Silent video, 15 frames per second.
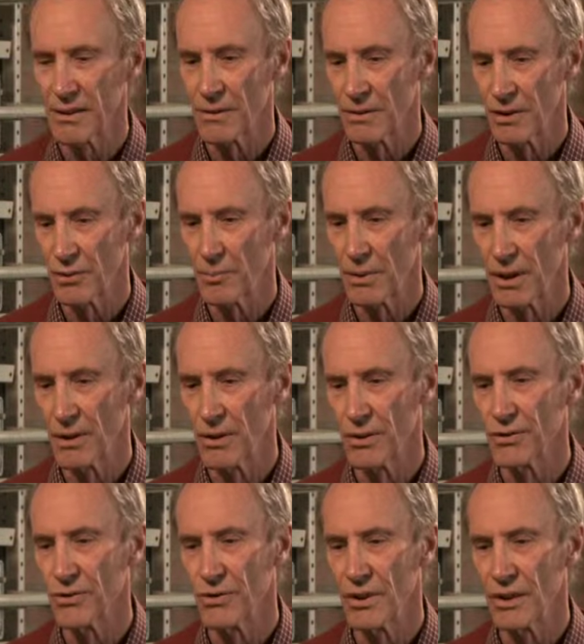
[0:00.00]
of this,
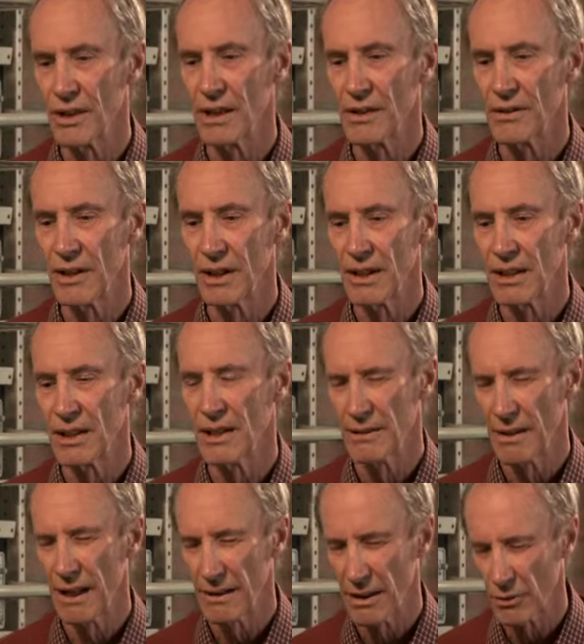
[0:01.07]
because
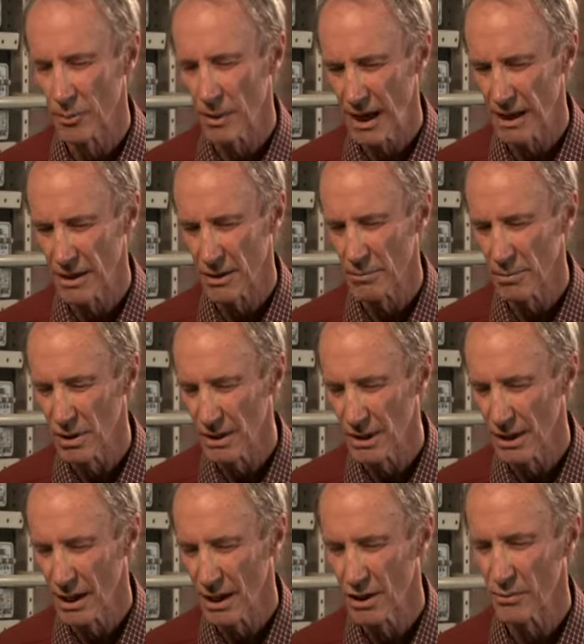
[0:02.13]
that's part of the building
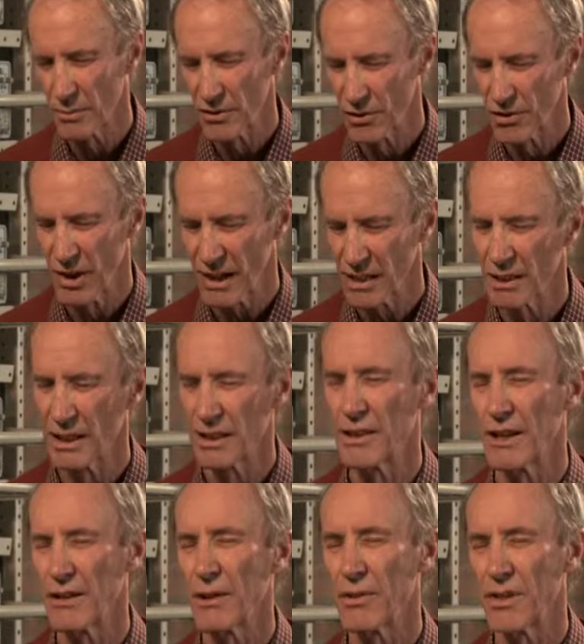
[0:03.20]
codes. But secondly,
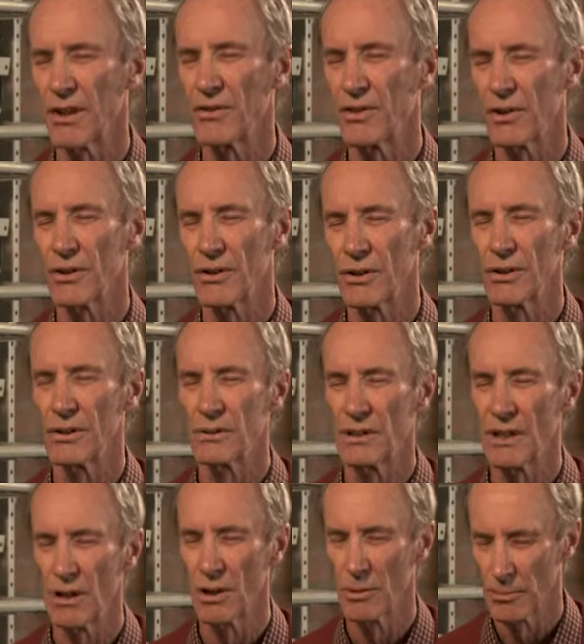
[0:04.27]
there are things you can do in
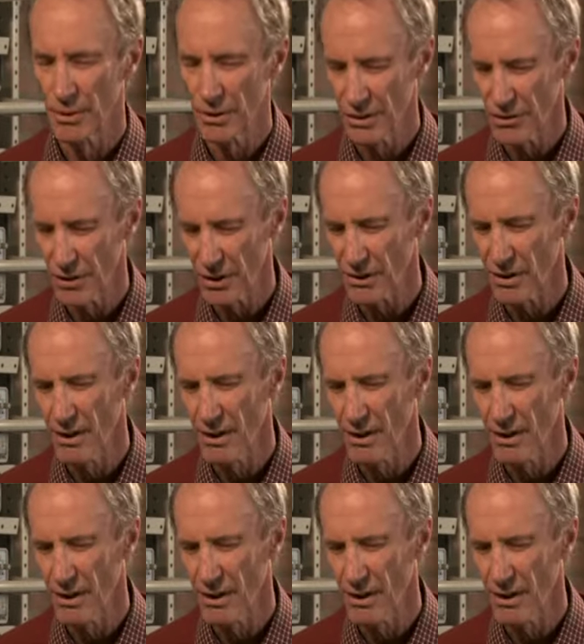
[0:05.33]
the whole precinct,